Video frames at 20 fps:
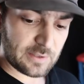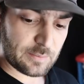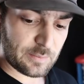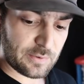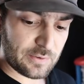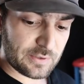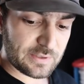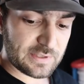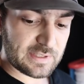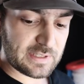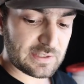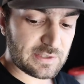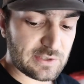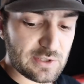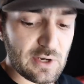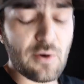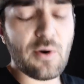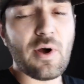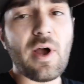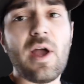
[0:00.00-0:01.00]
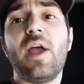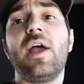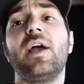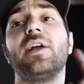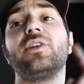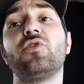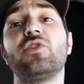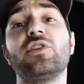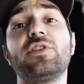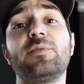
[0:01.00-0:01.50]
and I'm thirsty. So
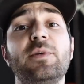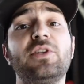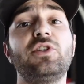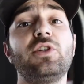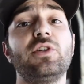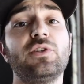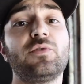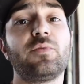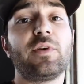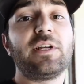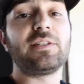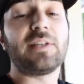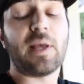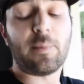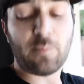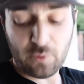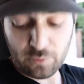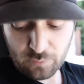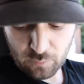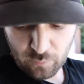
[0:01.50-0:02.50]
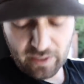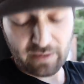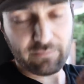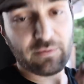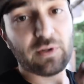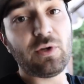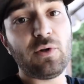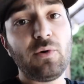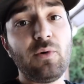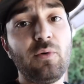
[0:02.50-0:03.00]
transmission is reassembled. We
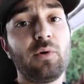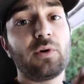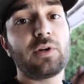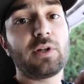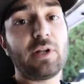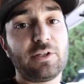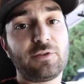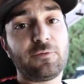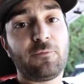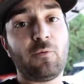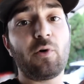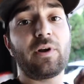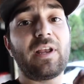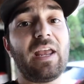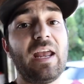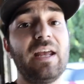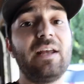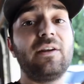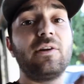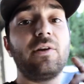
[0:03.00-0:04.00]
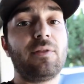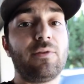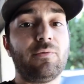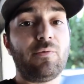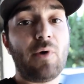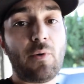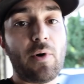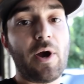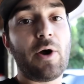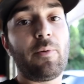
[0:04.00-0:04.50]
have the new clutch fork and
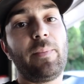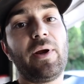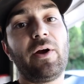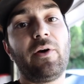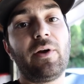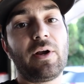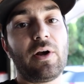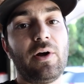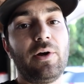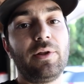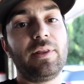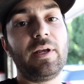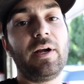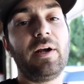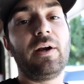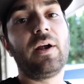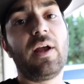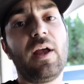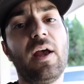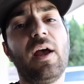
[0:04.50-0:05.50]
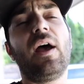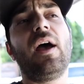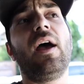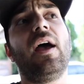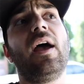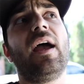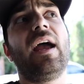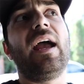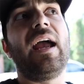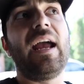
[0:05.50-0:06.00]
throwout bearing on there
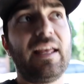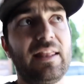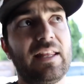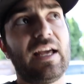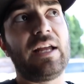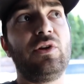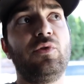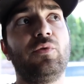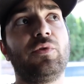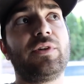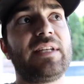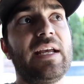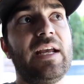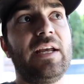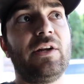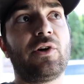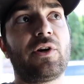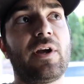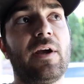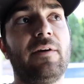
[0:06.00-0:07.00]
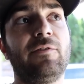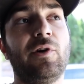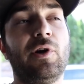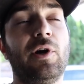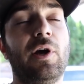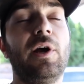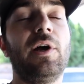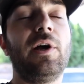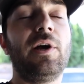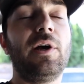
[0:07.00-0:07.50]
and that new retainer
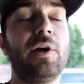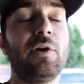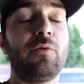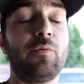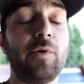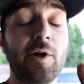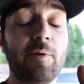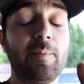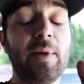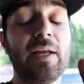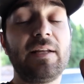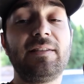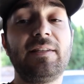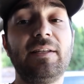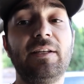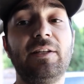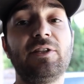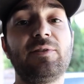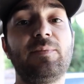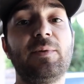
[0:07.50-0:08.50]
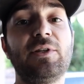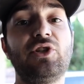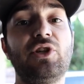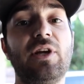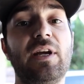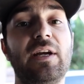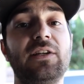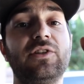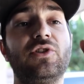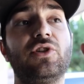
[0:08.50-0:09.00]
cover. Rear main seal has been
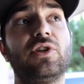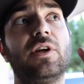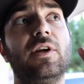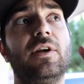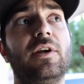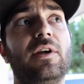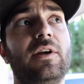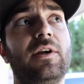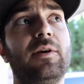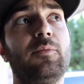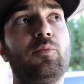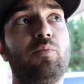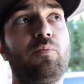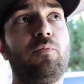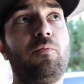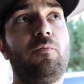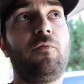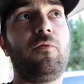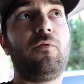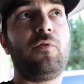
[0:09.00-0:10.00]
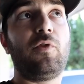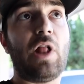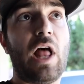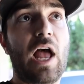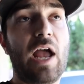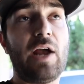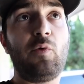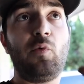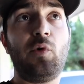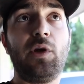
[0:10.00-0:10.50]
changed.
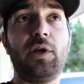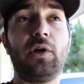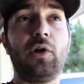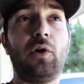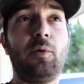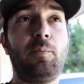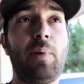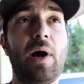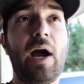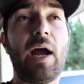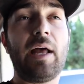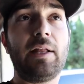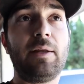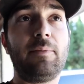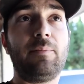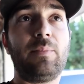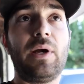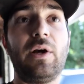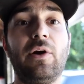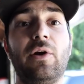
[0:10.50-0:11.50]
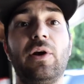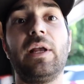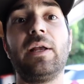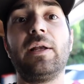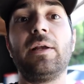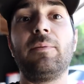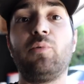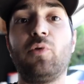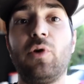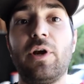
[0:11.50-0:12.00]
Flywheel, pilot
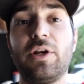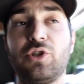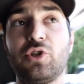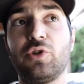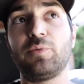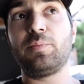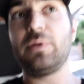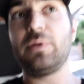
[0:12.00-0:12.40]
bearing, pressure